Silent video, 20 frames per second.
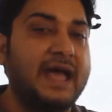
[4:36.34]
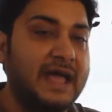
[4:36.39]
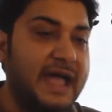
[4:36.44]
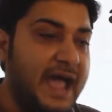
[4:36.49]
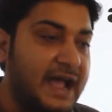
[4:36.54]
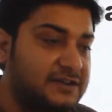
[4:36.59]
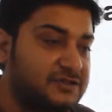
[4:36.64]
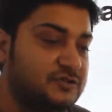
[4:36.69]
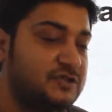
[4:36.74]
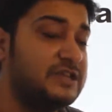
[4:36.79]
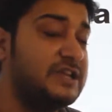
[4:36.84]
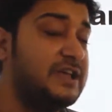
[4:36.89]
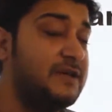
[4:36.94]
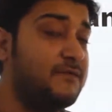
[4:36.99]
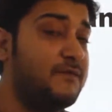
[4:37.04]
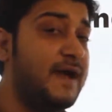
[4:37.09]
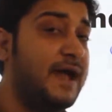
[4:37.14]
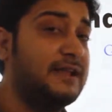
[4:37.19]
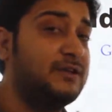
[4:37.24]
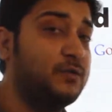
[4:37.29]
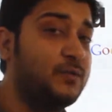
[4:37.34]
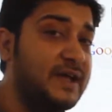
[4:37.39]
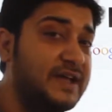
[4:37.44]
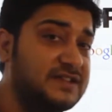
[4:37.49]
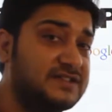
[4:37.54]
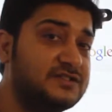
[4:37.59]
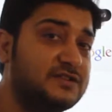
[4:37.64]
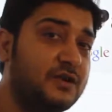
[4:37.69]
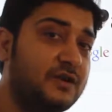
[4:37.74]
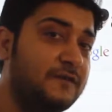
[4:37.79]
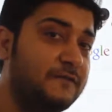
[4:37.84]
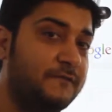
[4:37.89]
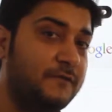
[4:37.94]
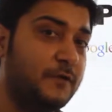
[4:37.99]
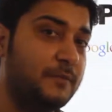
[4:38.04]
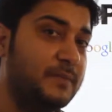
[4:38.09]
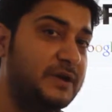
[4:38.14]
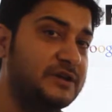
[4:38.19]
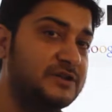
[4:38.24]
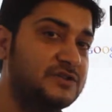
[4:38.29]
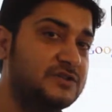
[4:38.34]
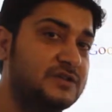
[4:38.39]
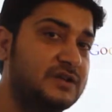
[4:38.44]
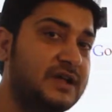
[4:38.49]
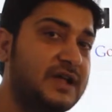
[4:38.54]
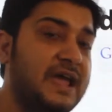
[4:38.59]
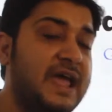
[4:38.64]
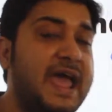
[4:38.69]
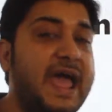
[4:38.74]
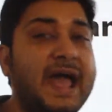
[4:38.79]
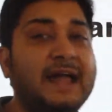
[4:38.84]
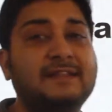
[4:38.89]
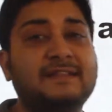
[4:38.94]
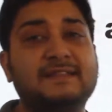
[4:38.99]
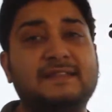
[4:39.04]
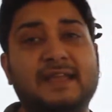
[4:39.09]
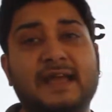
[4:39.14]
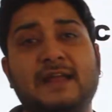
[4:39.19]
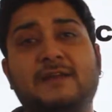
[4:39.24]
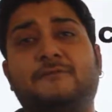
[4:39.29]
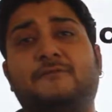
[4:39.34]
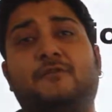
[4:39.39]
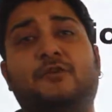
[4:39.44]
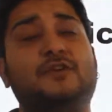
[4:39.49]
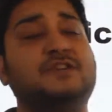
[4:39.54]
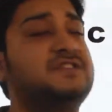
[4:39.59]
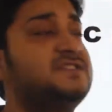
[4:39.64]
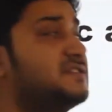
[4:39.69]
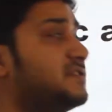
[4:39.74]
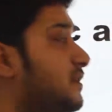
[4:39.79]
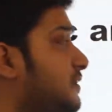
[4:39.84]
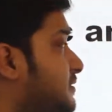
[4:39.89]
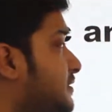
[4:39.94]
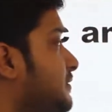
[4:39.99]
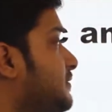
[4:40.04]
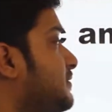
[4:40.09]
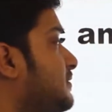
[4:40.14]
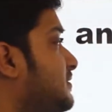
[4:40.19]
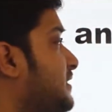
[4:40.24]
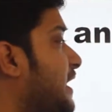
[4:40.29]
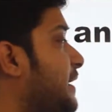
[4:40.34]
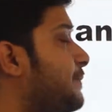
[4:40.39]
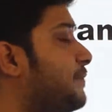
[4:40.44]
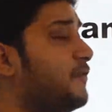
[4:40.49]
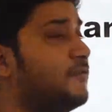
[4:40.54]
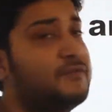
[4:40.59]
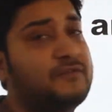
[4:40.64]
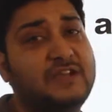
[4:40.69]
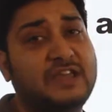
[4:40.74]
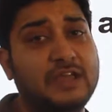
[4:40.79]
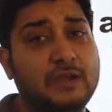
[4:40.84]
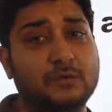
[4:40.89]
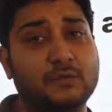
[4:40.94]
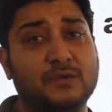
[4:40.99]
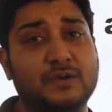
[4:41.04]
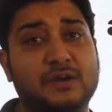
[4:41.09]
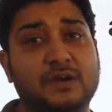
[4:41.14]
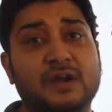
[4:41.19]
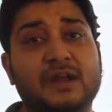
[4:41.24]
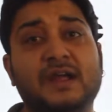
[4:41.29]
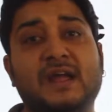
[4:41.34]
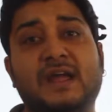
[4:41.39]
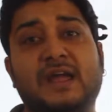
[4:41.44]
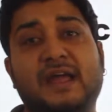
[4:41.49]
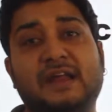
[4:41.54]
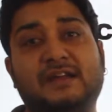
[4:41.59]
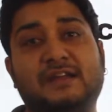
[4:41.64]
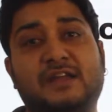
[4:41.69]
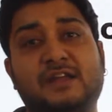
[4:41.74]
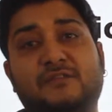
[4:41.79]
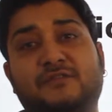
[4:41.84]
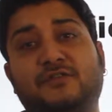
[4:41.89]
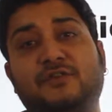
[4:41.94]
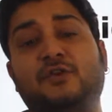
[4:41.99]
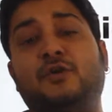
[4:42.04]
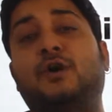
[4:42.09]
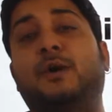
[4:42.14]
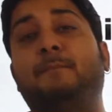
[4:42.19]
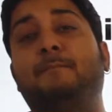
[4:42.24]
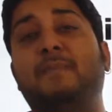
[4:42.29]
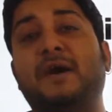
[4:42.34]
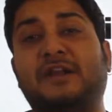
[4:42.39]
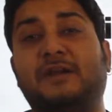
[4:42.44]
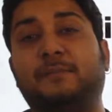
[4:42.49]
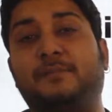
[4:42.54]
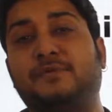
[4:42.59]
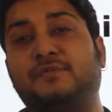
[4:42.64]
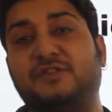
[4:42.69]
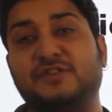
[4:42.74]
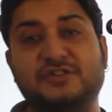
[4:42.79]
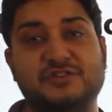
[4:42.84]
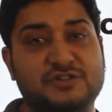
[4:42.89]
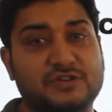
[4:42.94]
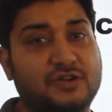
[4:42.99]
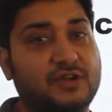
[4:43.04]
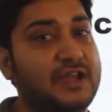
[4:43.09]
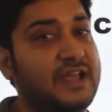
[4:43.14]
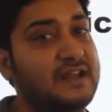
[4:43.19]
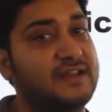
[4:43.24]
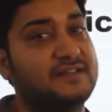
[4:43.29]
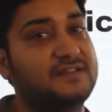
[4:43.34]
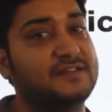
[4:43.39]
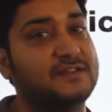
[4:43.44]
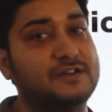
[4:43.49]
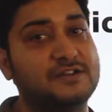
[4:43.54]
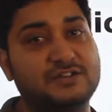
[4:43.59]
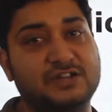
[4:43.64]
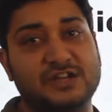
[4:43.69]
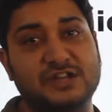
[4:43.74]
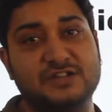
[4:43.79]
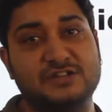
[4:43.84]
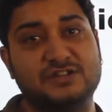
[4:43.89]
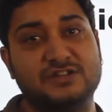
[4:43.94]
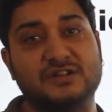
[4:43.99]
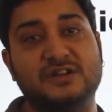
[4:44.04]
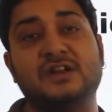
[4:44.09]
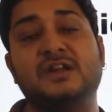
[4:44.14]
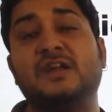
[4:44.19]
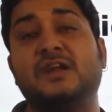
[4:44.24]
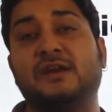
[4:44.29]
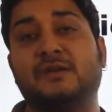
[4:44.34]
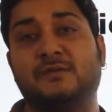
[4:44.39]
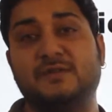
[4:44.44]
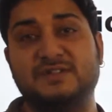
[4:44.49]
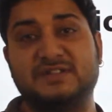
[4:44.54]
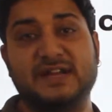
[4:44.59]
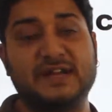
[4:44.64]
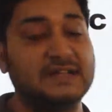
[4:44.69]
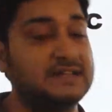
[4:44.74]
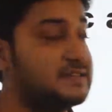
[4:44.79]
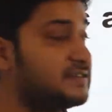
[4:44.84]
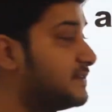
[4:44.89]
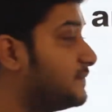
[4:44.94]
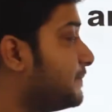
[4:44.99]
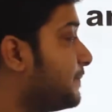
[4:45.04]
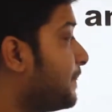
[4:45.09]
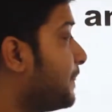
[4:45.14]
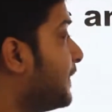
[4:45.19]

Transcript: actually evaluates your information, and then for a certain type of keyword it gives you a better position in a search engine results.